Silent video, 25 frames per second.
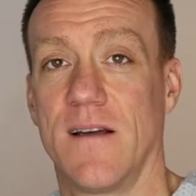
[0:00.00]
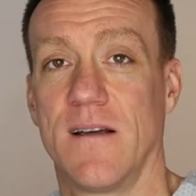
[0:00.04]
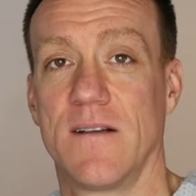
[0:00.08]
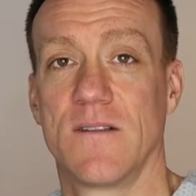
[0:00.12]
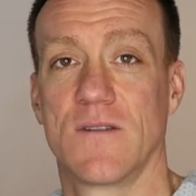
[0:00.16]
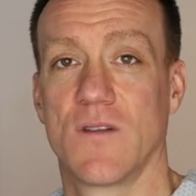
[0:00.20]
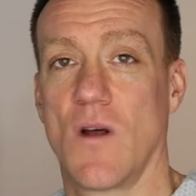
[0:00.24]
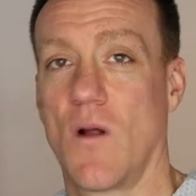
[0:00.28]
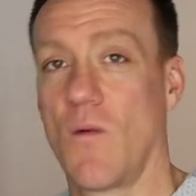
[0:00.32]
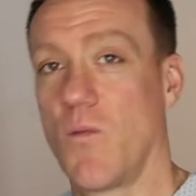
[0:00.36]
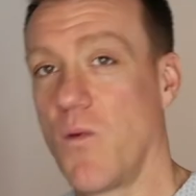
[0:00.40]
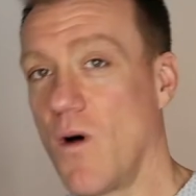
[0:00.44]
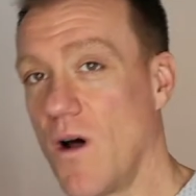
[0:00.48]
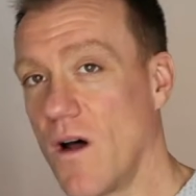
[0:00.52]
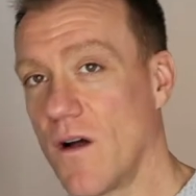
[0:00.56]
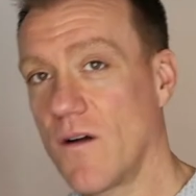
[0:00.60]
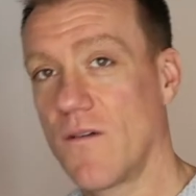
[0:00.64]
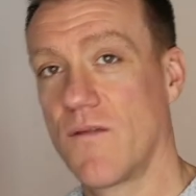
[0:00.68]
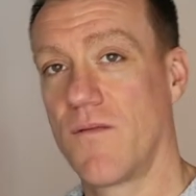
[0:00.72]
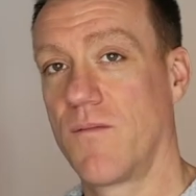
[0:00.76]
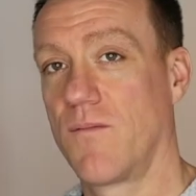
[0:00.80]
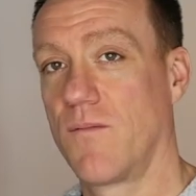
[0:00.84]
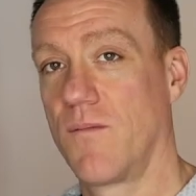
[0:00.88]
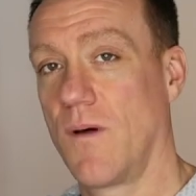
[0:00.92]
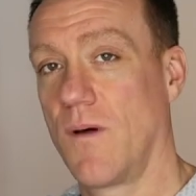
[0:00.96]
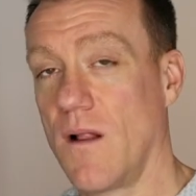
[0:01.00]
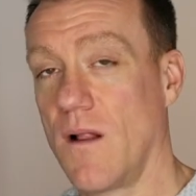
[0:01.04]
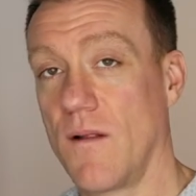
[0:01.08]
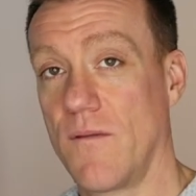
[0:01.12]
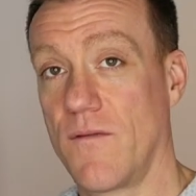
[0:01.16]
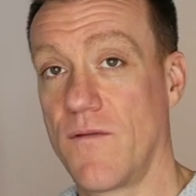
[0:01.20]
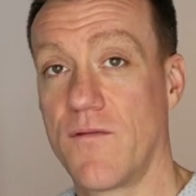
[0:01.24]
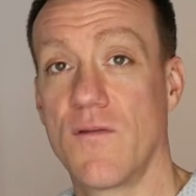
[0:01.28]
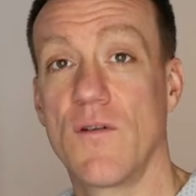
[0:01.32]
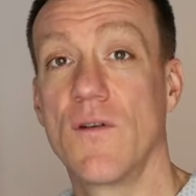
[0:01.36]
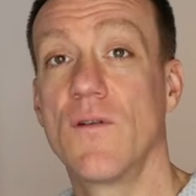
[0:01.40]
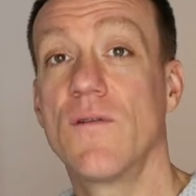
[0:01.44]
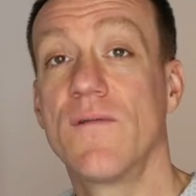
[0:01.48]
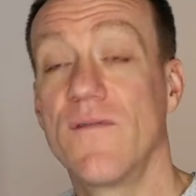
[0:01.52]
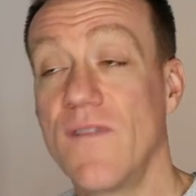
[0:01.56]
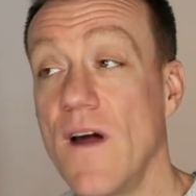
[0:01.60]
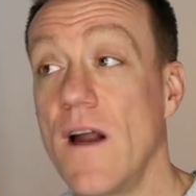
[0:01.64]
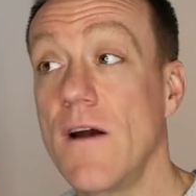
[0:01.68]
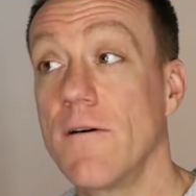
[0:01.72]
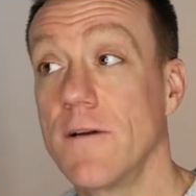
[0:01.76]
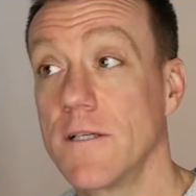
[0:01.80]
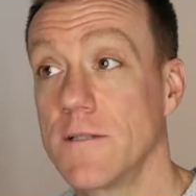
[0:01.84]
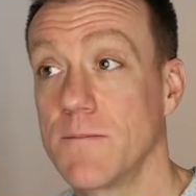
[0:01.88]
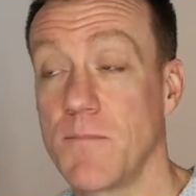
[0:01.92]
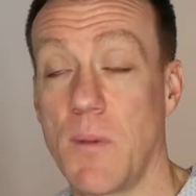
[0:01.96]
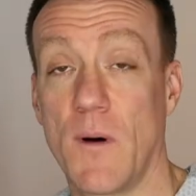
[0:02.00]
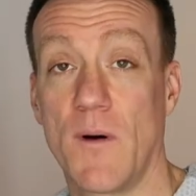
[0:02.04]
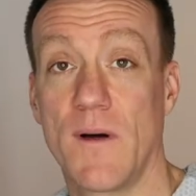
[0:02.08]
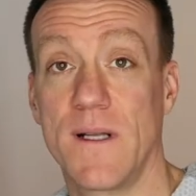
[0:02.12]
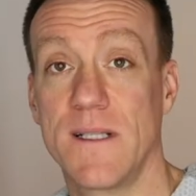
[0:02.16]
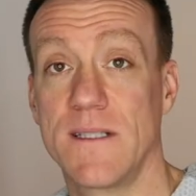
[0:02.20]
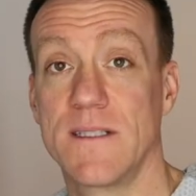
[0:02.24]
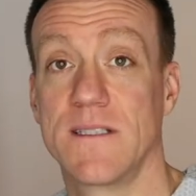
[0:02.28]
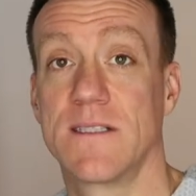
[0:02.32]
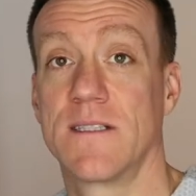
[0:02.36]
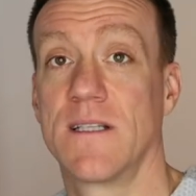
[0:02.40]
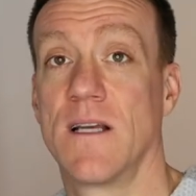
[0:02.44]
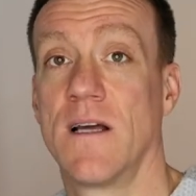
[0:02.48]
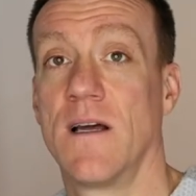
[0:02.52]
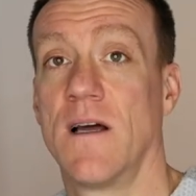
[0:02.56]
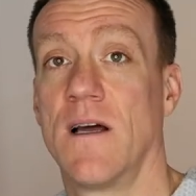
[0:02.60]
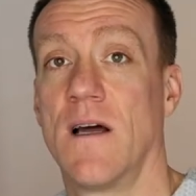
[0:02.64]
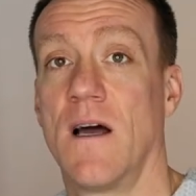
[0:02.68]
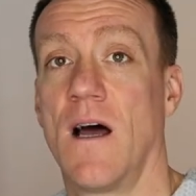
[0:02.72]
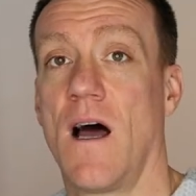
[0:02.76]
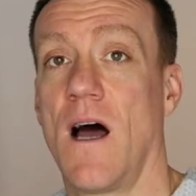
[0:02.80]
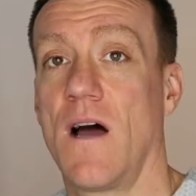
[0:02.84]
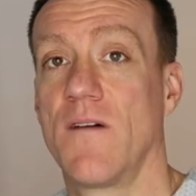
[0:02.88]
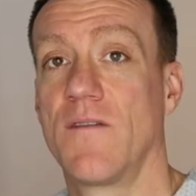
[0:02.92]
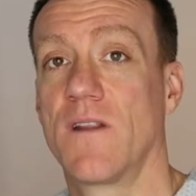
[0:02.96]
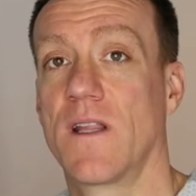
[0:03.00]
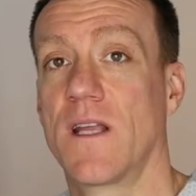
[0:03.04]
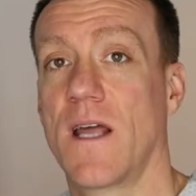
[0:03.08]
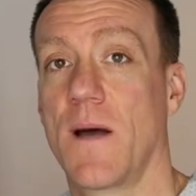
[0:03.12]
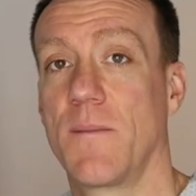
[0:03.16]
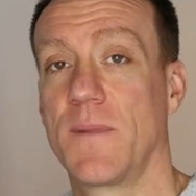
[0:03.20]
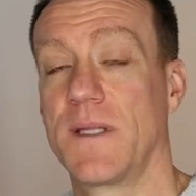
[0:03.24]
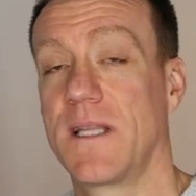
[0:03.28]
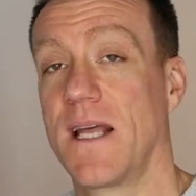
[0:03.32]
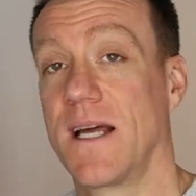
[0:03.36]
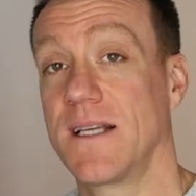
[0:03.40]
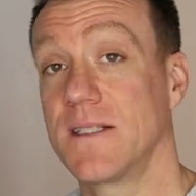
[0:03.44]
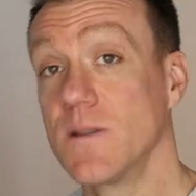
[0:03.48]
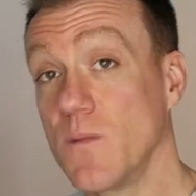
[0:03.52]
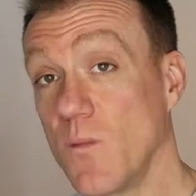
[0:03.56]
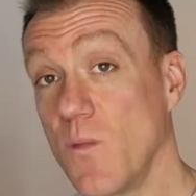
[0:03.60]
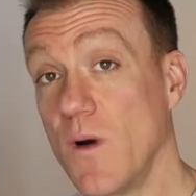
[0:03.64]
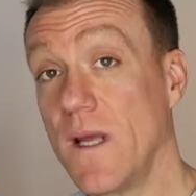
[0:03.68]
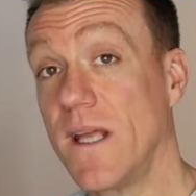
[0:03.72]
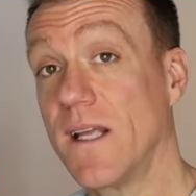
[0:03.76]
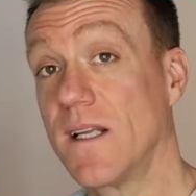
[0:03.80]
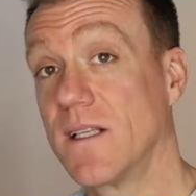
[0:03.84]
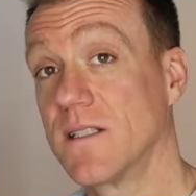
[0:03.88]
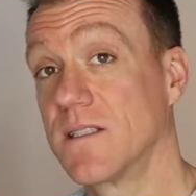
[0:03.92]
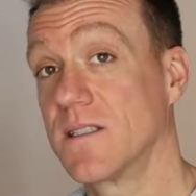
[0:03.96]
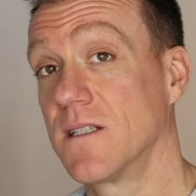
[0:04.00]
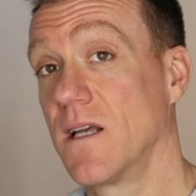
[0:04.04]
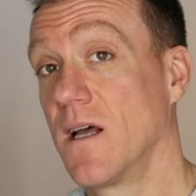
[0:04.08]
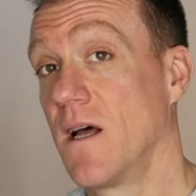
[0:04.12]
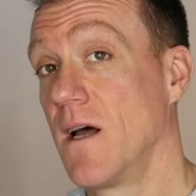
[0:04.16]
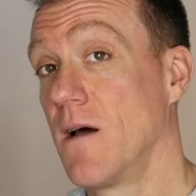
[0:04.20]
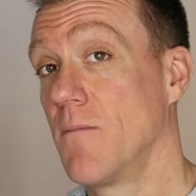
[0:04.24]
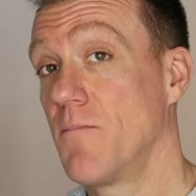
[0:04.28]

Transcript: So I'll work through various points over the coming days and weeks,